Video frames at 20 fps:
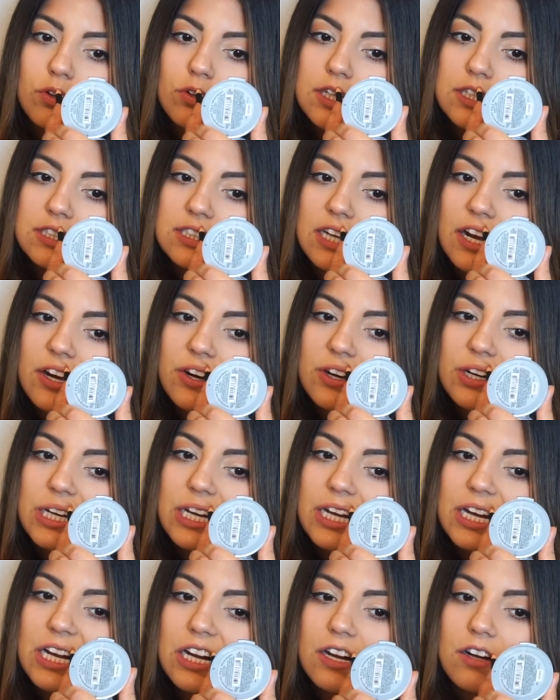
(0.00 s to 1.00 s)
because I
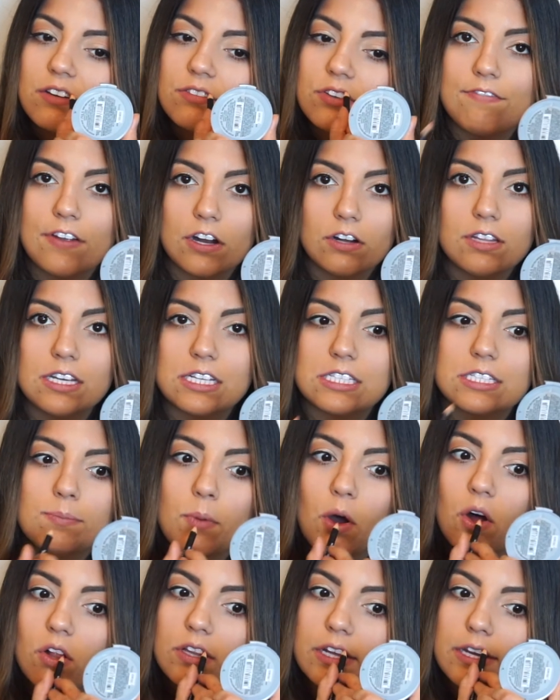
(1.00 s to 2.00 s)
already have fairly
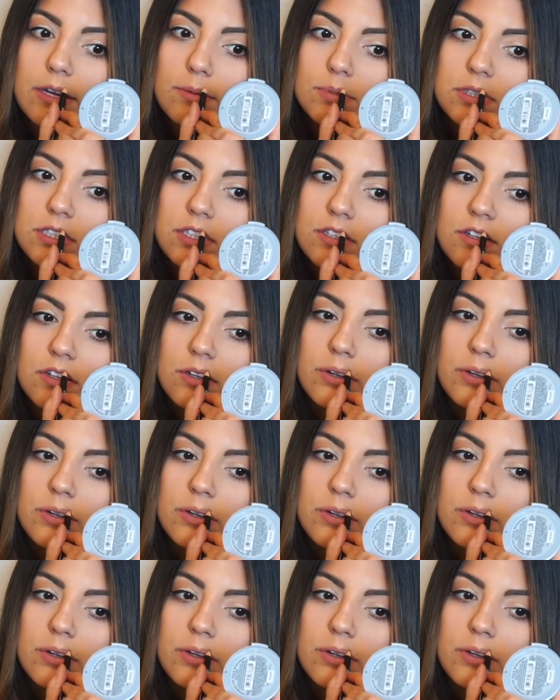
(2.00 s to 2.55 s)
small lips.